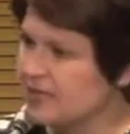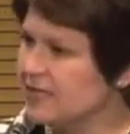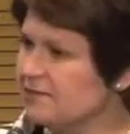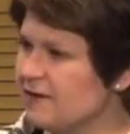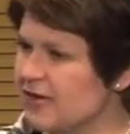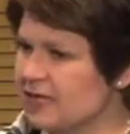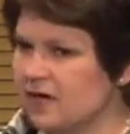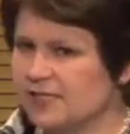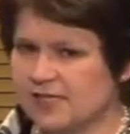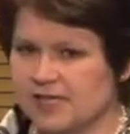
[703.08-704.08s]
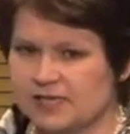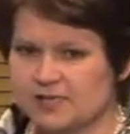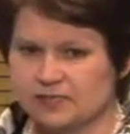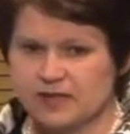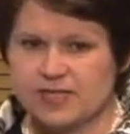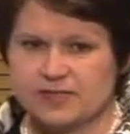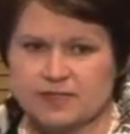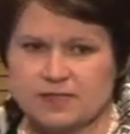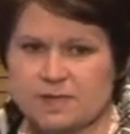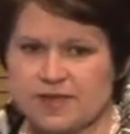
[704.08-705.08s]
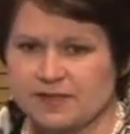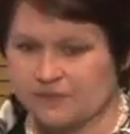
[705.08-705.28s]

it's recognising our strengths and competitive